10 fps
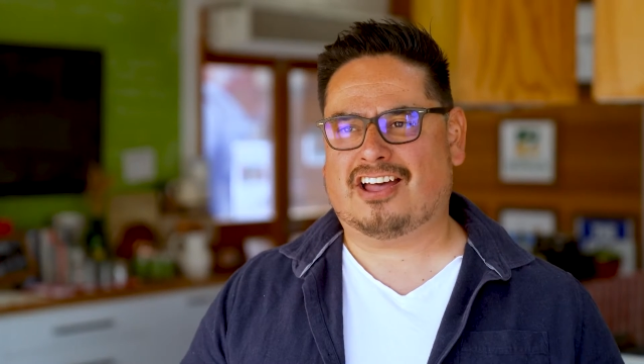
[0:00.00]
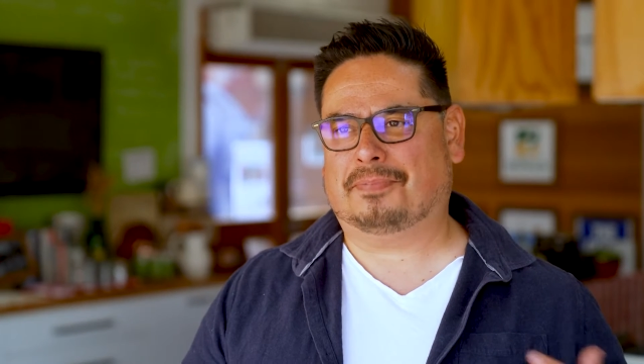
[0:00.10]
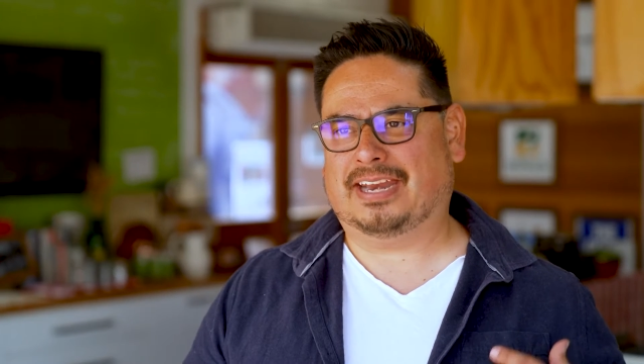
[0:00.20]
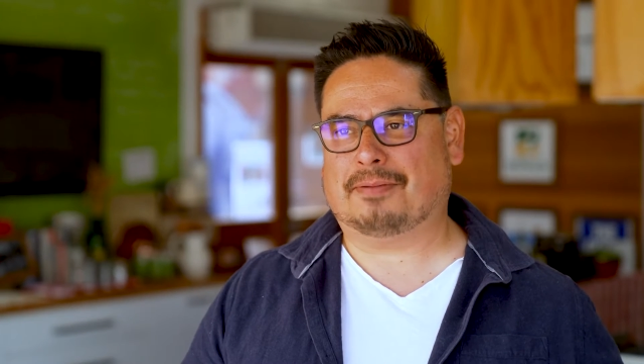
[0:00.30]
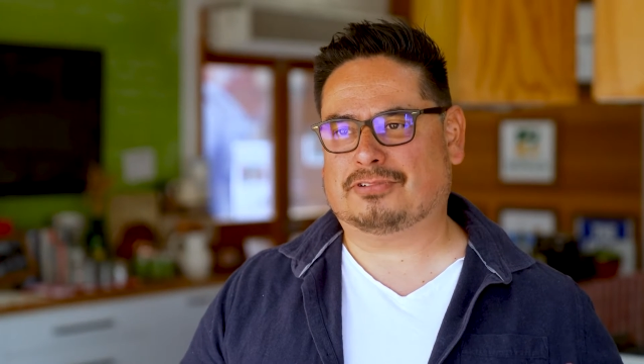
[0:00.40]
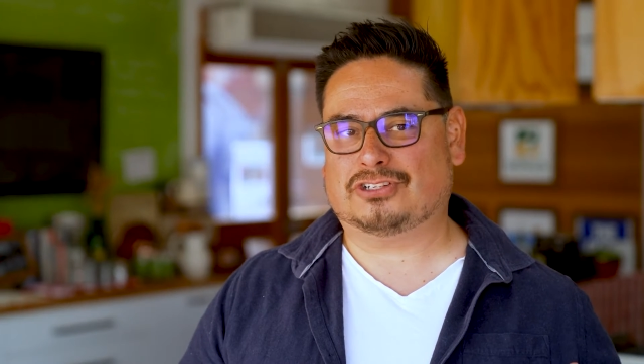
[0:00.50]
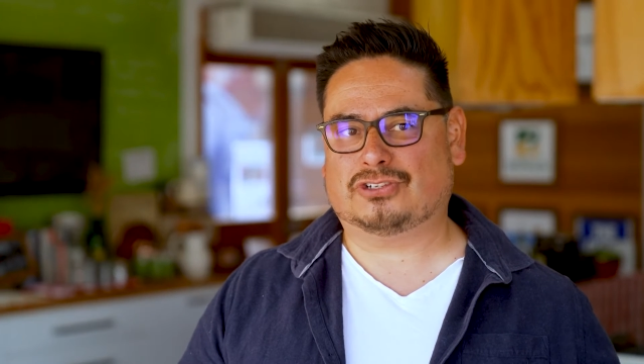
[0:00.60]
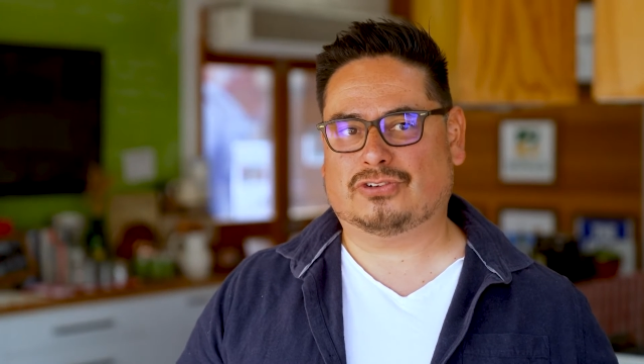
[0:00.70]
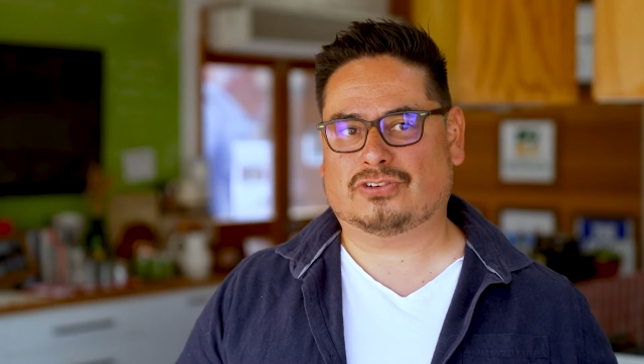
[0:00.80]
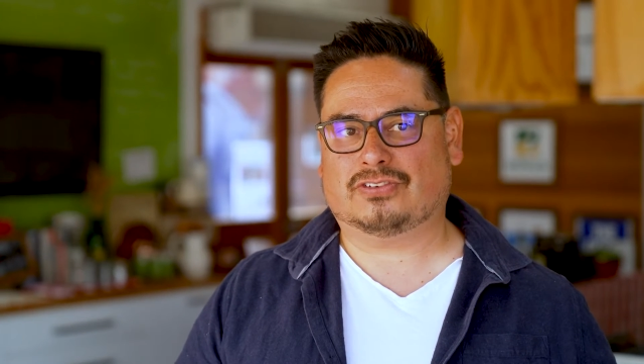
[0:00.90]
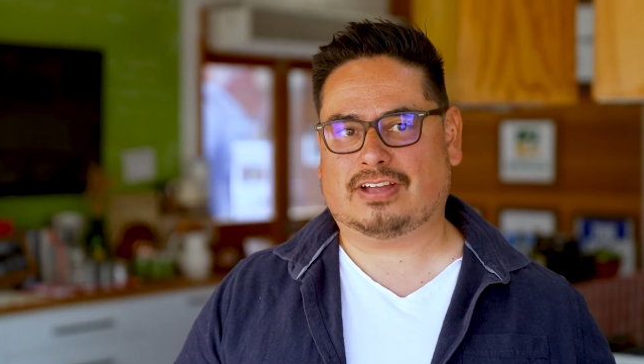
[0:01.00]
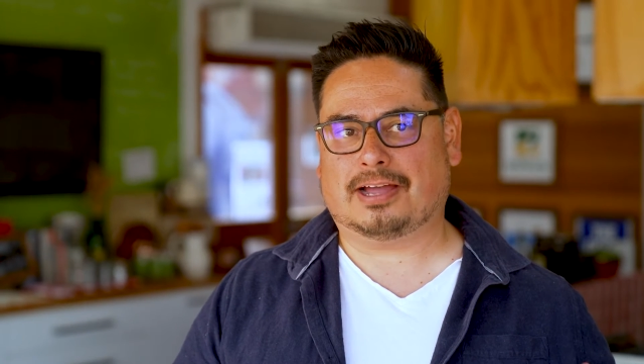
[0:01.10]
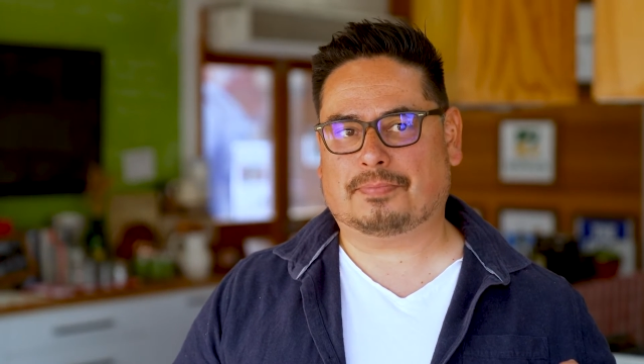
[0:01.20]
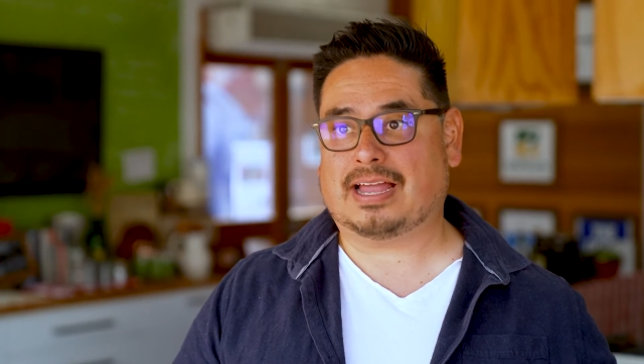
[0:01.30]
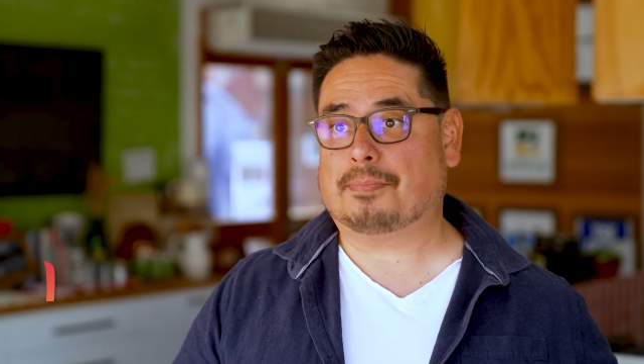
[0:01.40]
I've been able to do a
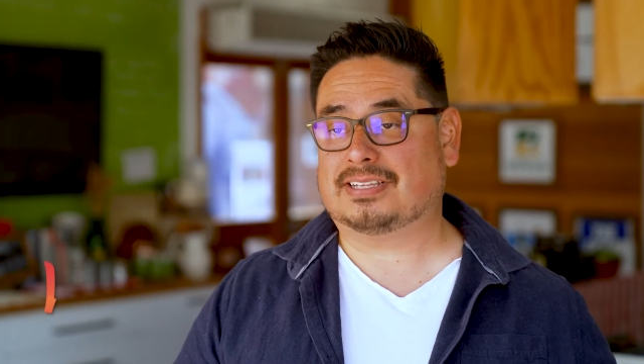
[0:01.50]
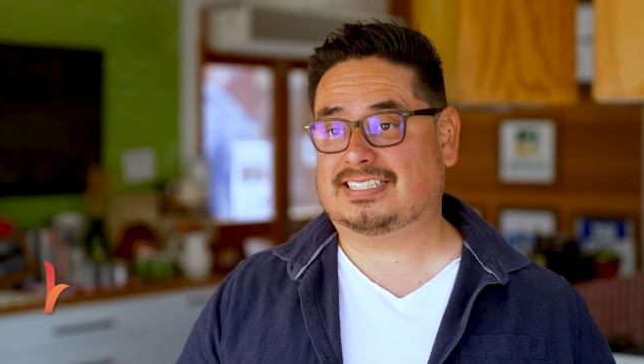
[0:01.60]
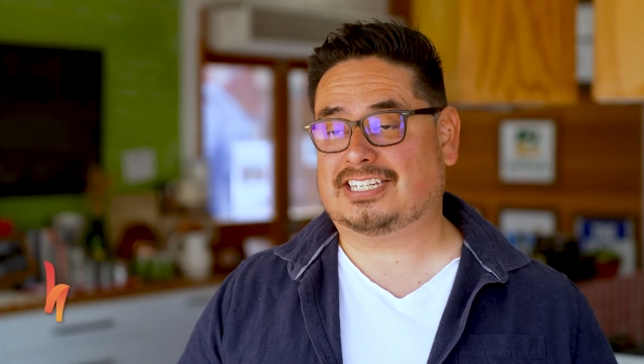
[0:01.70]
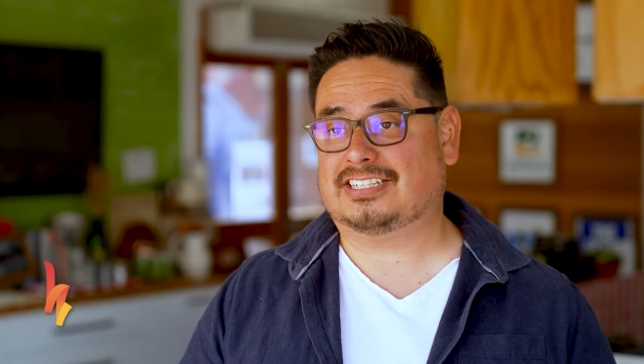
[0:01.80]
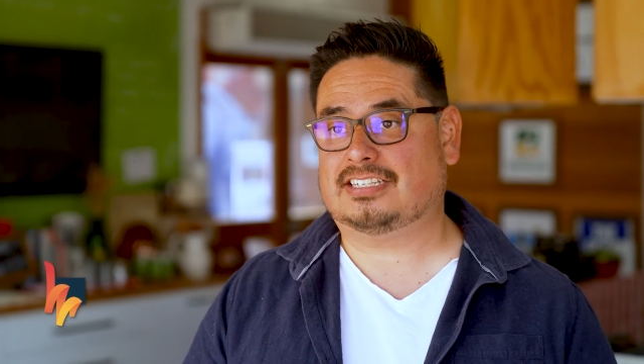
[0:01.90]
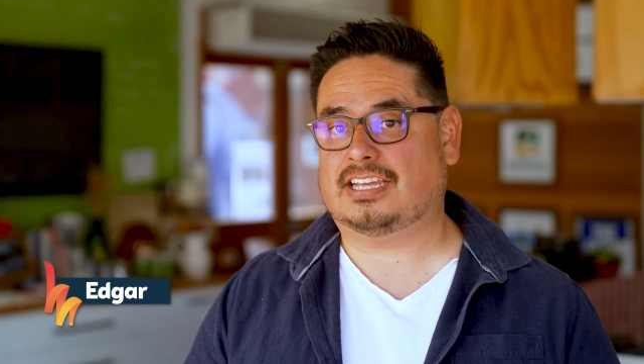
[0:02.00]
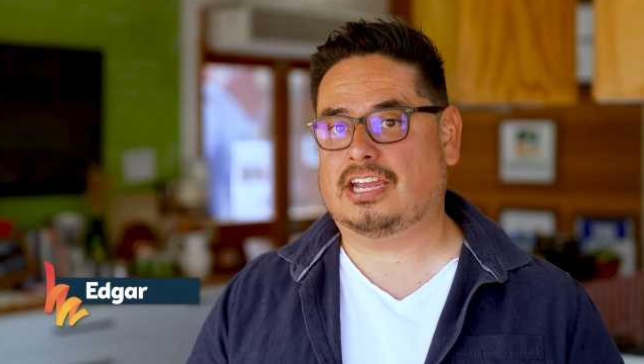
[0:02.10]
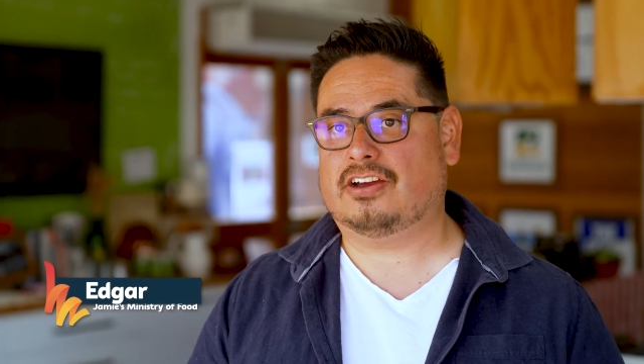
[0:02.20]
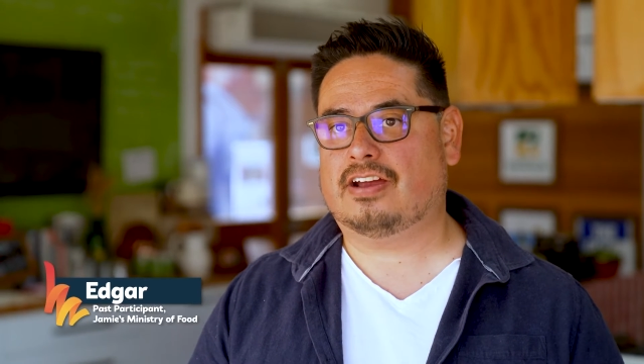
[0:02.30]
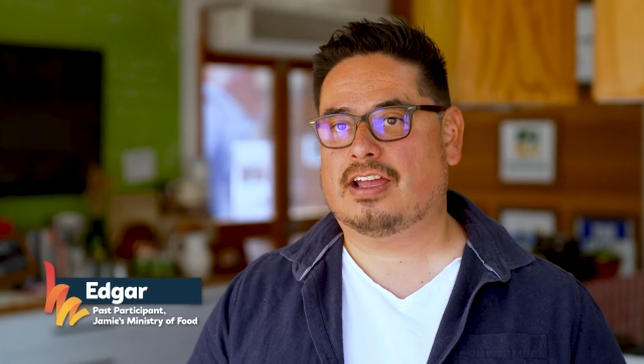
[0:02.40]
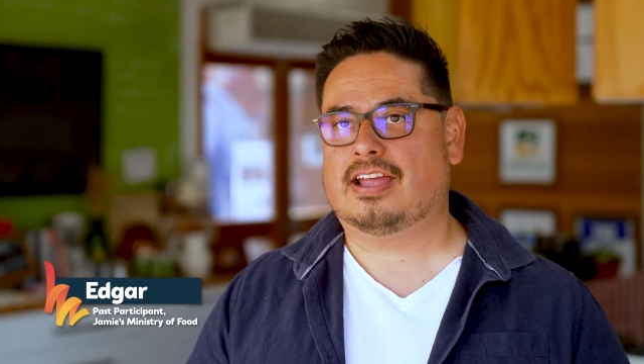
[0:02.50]
couple of sessions here